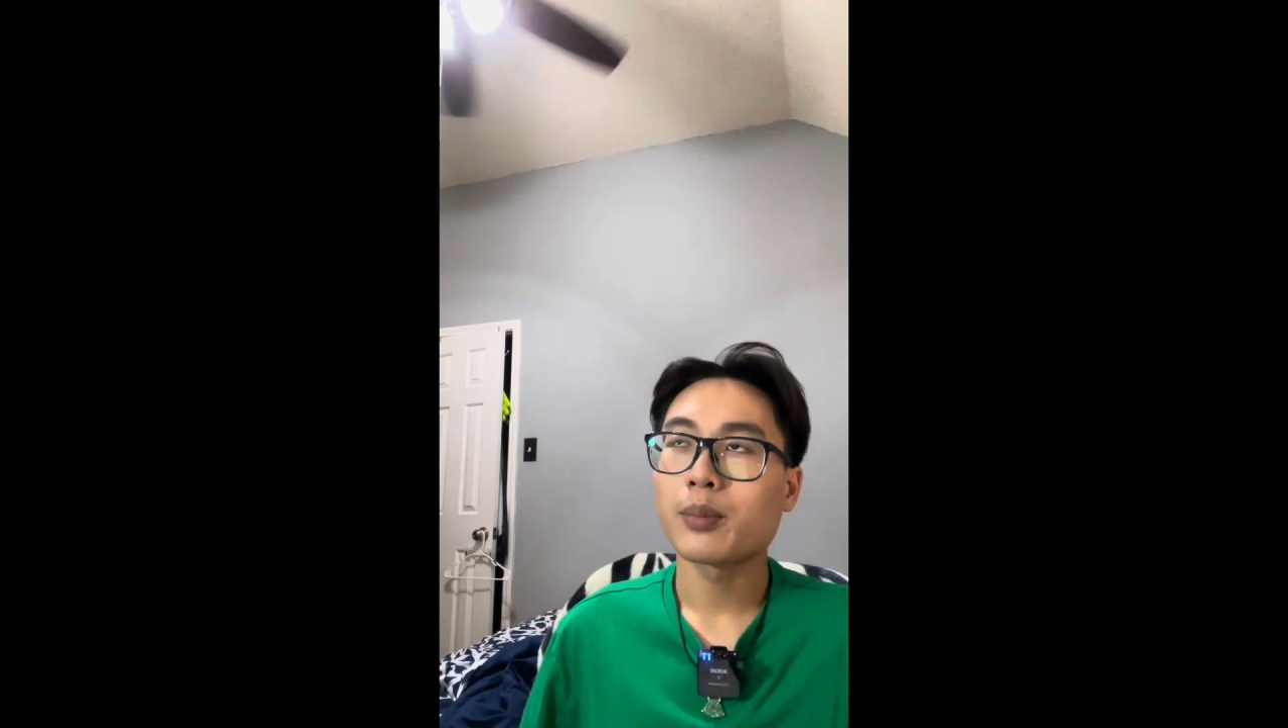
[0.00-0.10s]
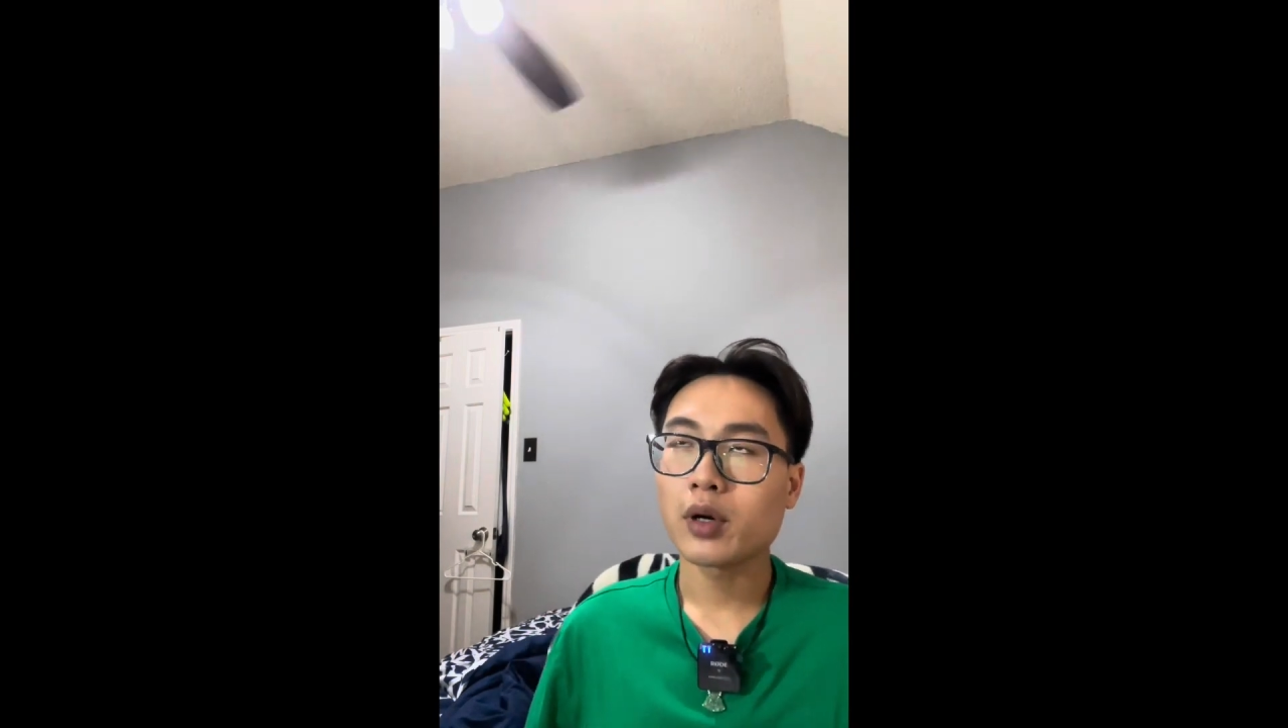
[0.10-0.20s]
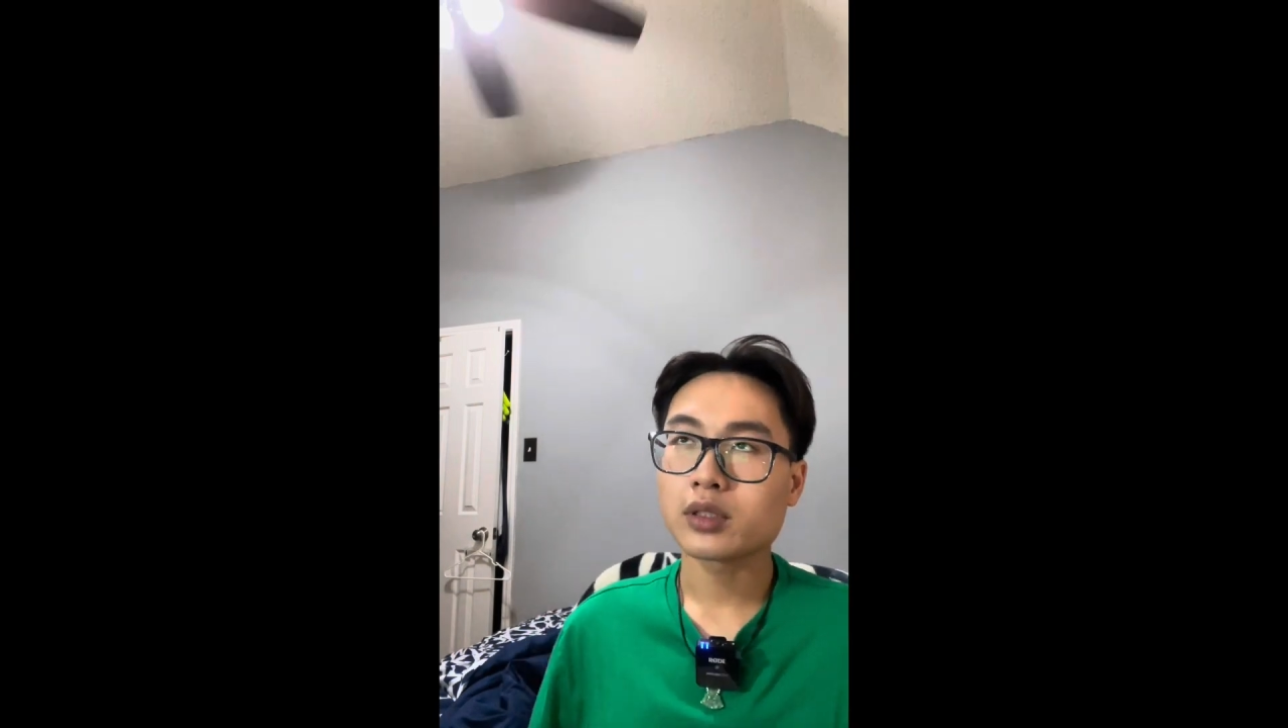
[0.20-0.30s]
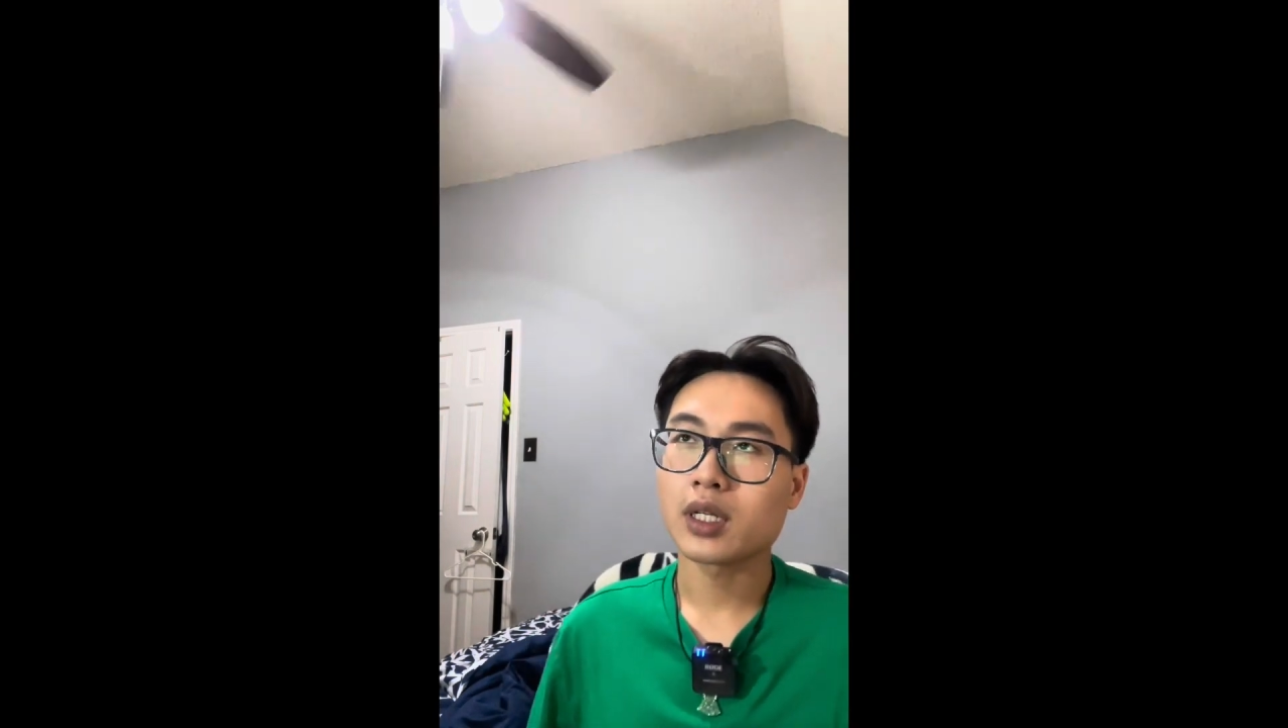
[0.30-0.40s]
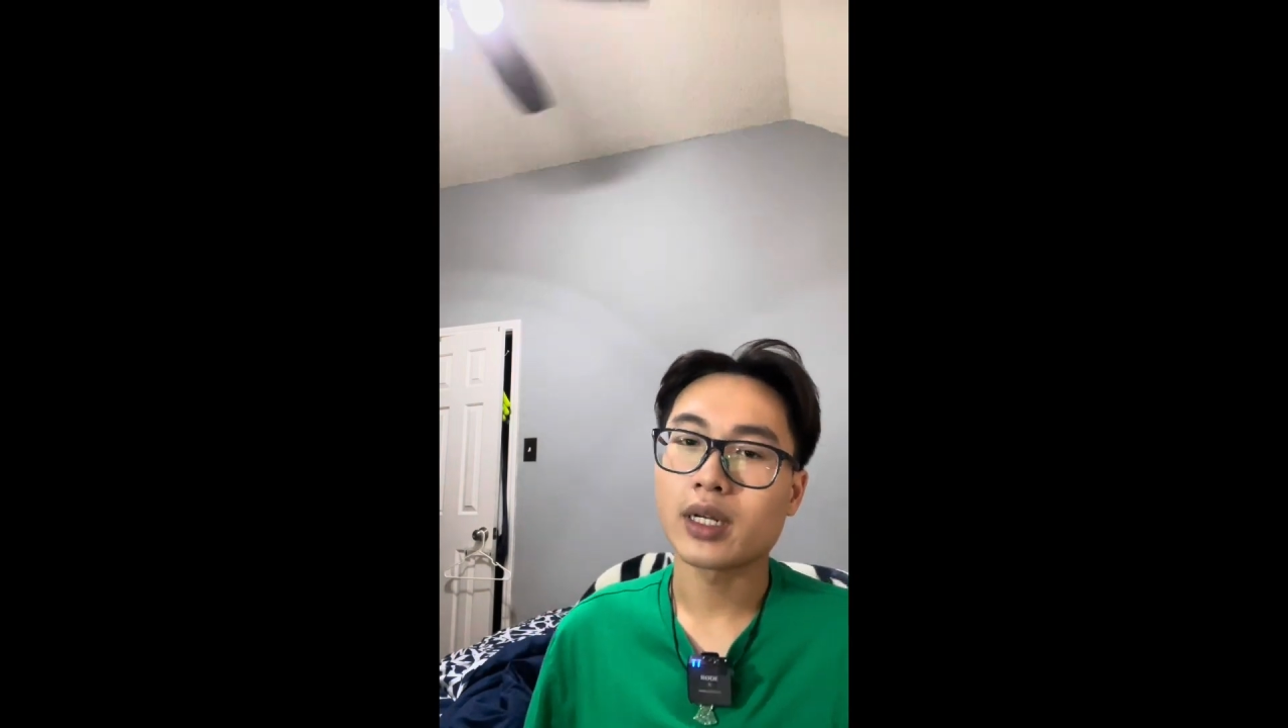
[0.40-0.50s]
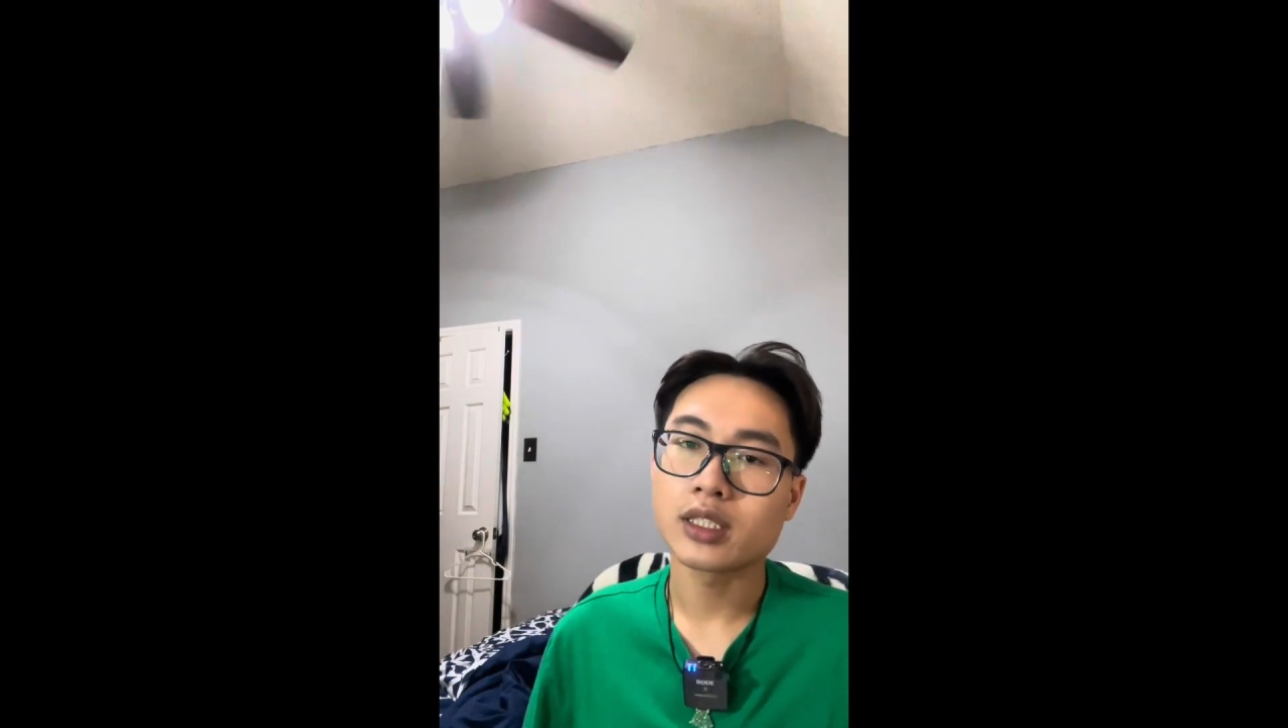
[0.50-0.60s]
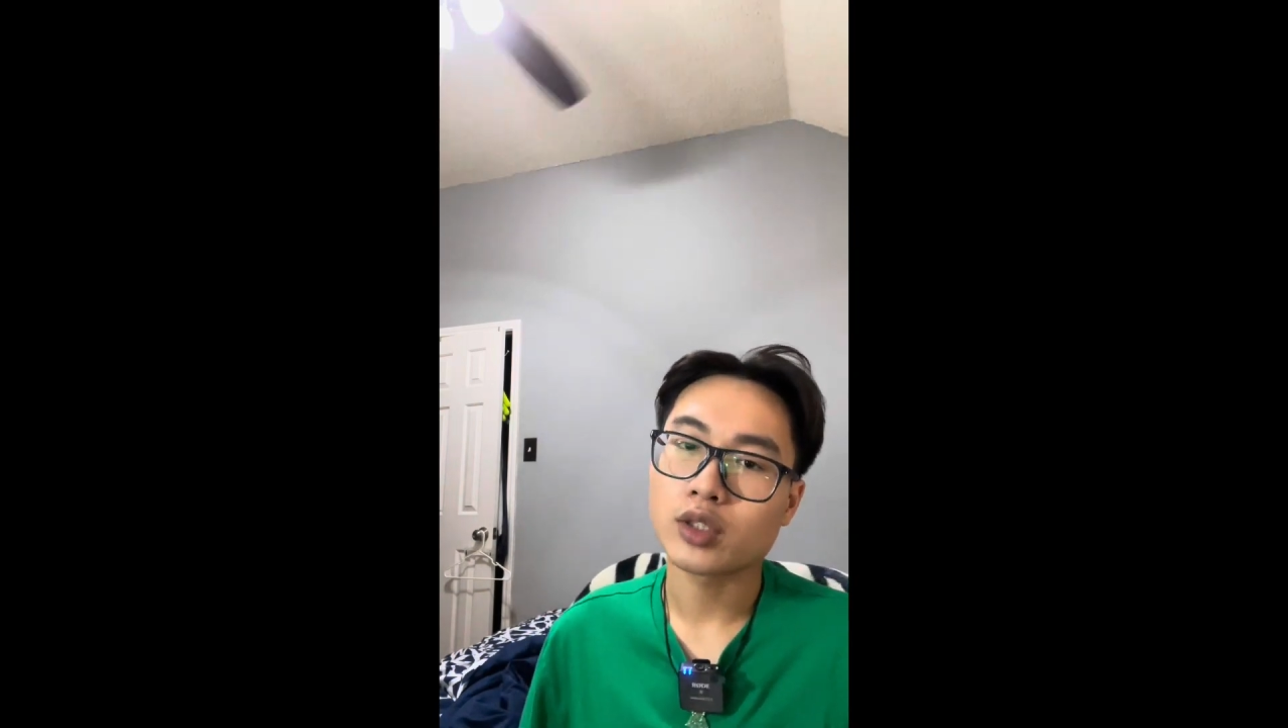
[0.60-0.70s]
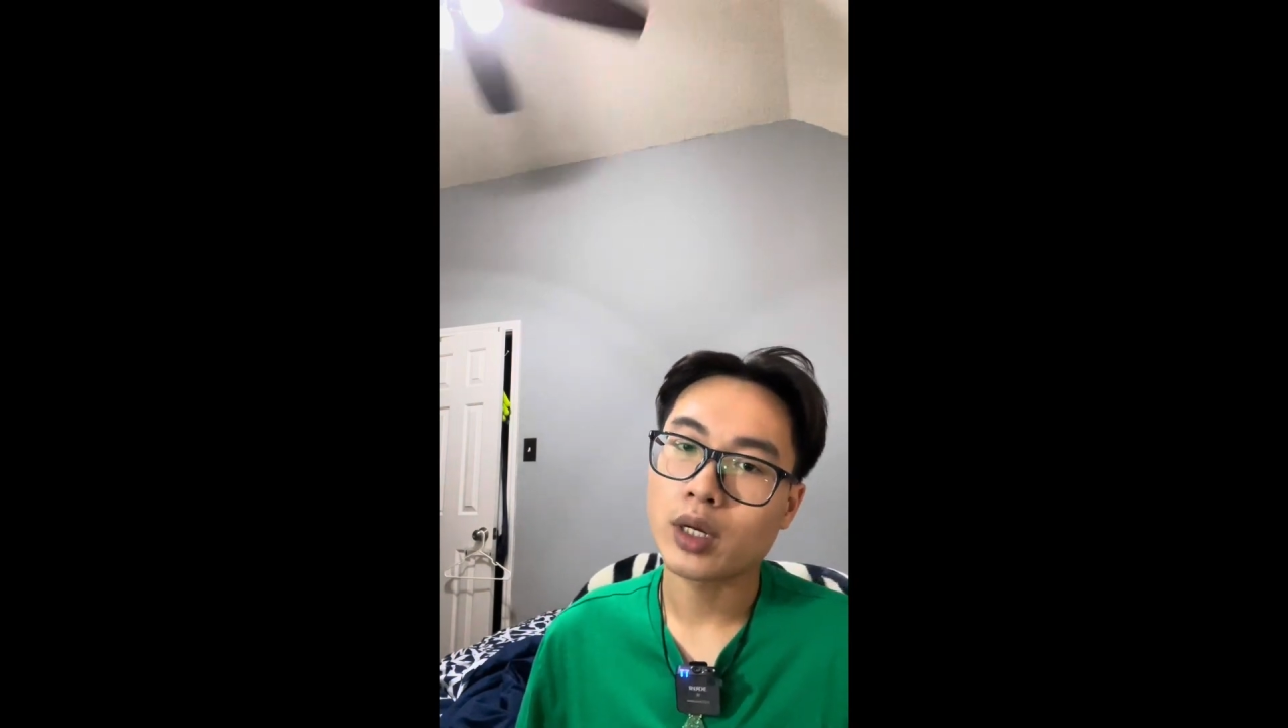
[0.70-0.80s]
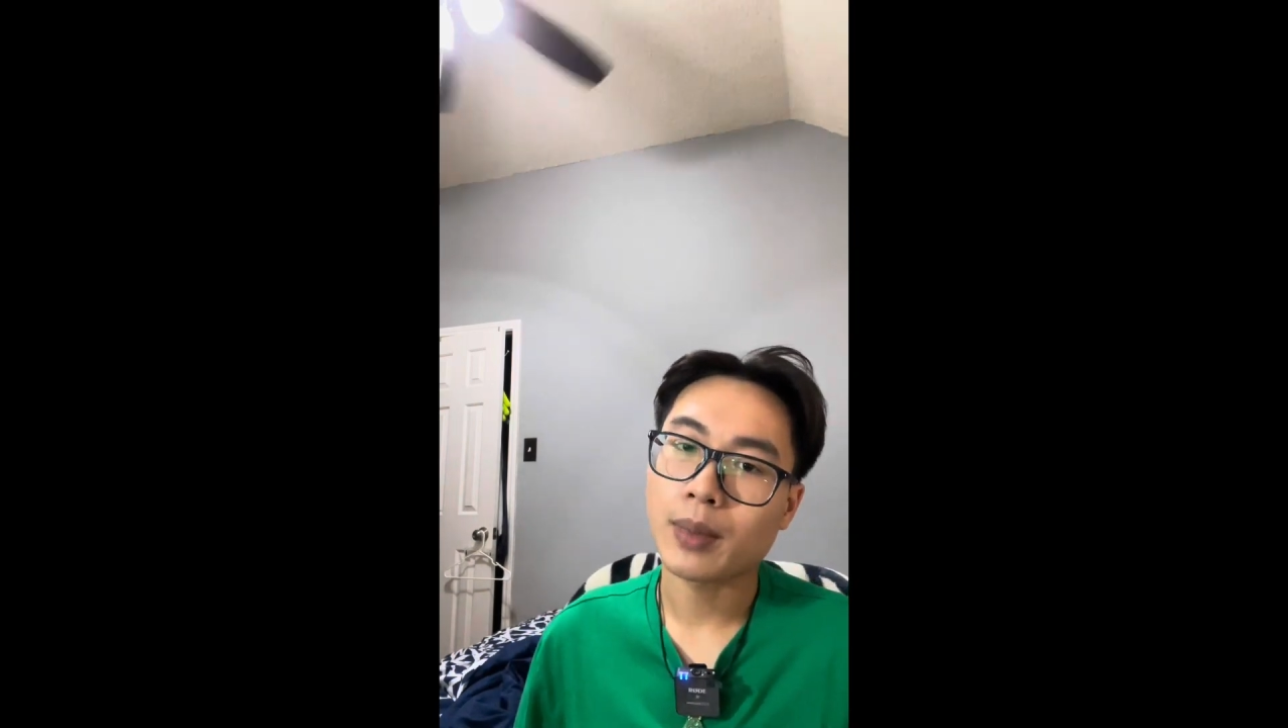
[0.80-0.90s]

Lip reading: posted on Instagram.